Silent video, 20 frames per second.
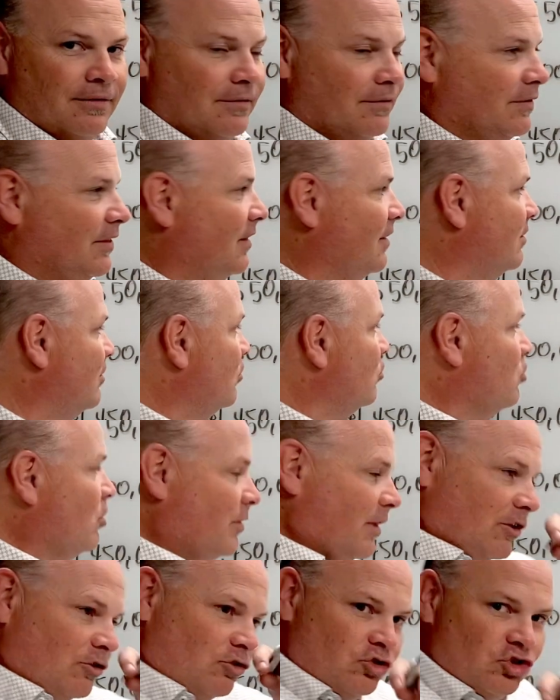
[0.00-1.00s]
Then they said, no,
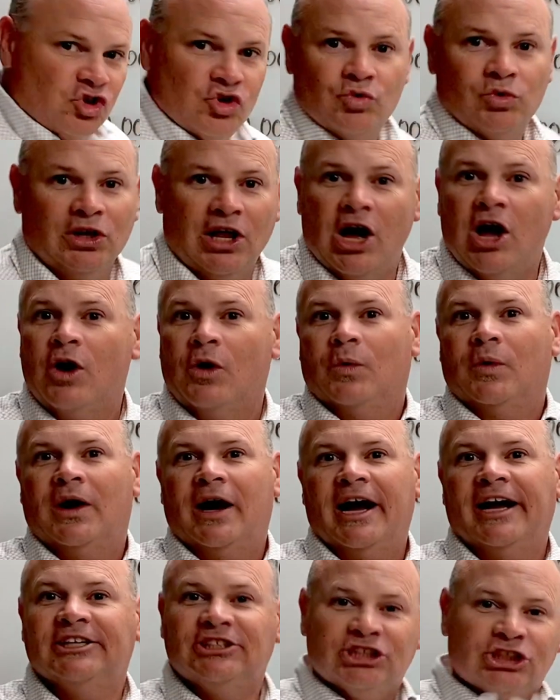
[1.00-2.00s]
that's too low.
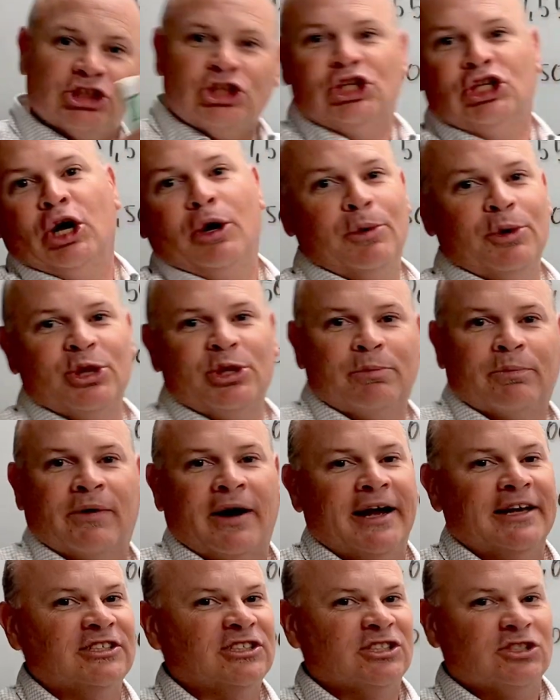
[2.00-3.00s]
I just lowered the
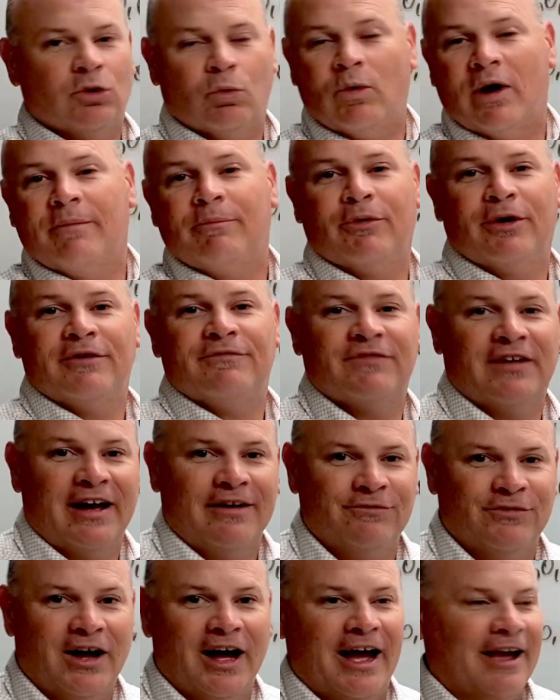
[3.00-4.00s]
price to
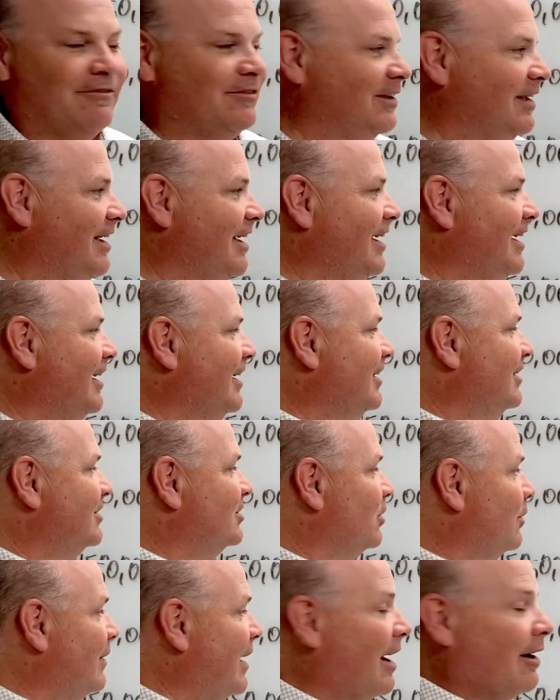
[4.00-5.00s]
1.55.
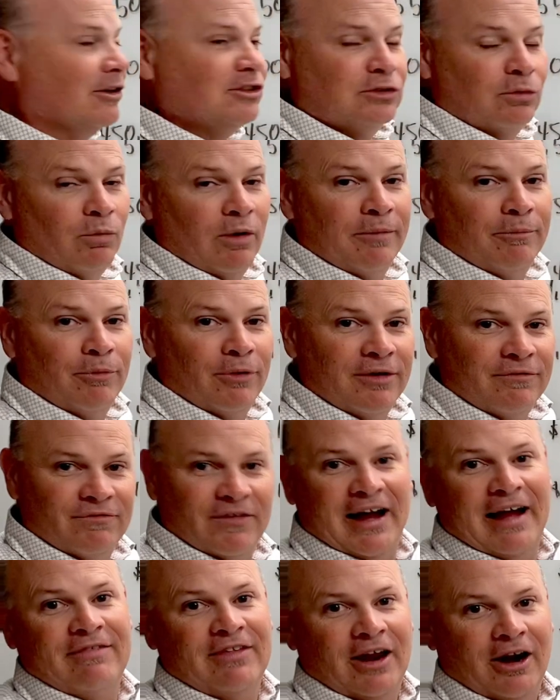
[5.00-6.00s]
So now it's at
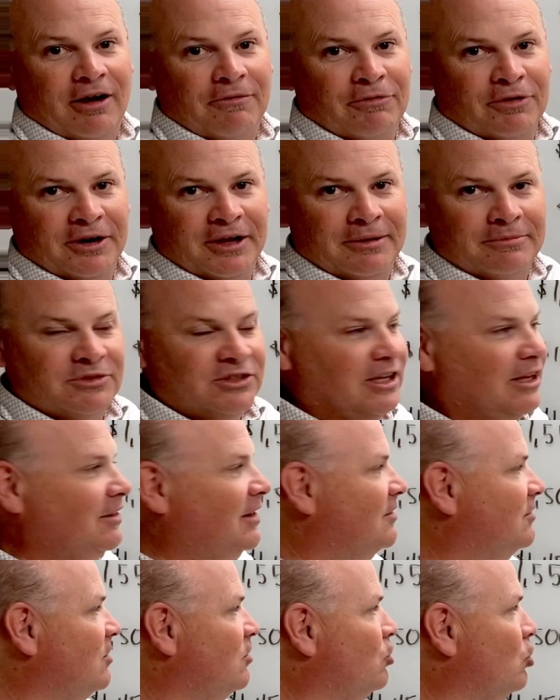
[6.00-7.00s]
1.5 that offer comes in. They
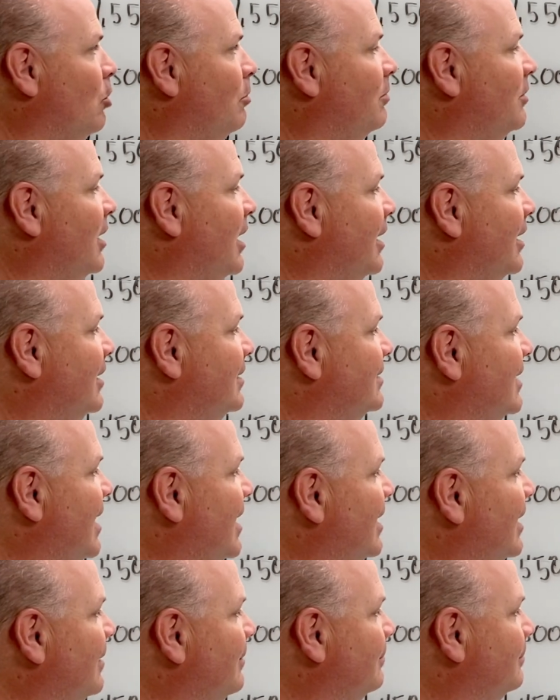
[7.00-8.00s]
said, nope, not going to
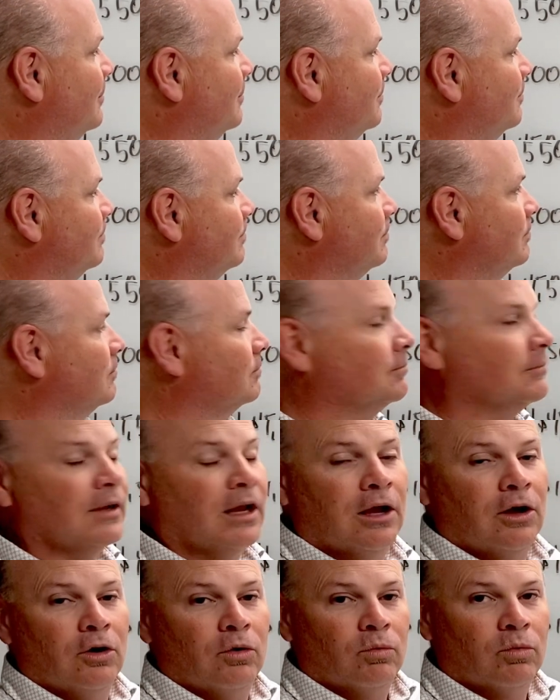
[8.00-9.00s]
take it.
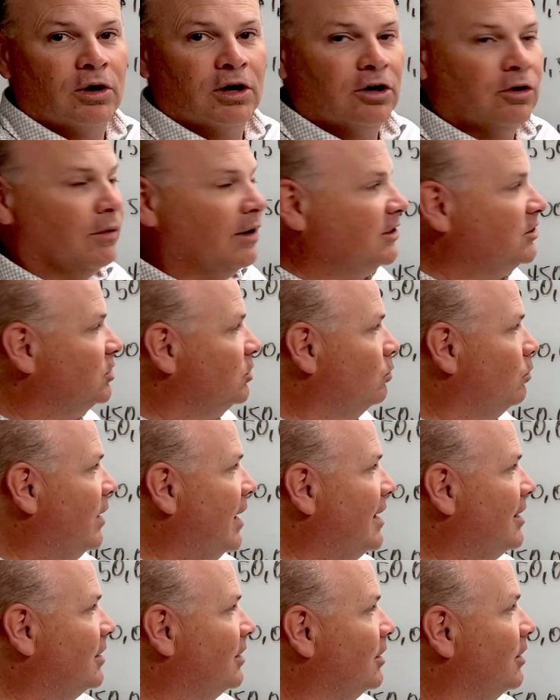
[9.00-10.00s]
We're going to
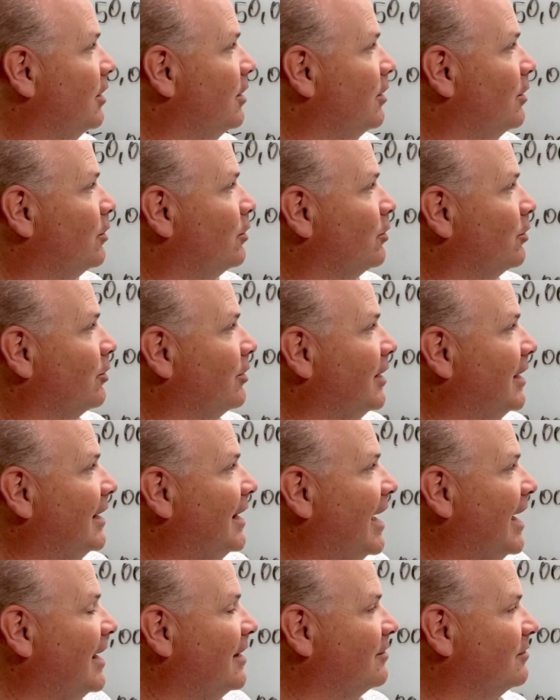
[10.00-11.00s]
wait 30
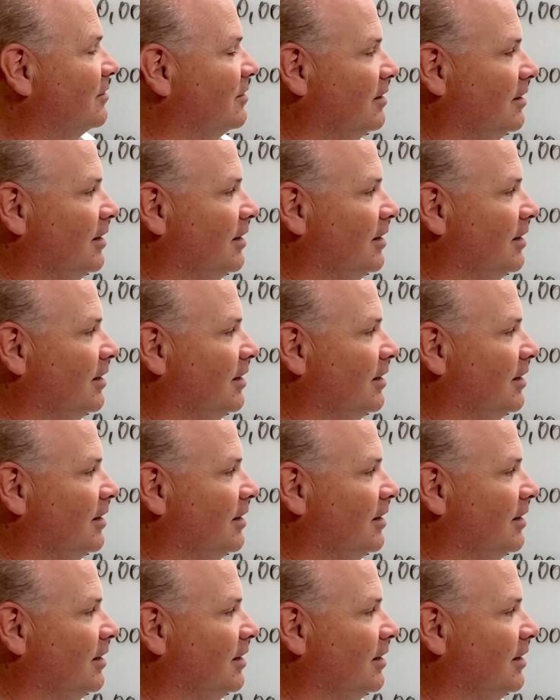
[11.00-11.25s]
days.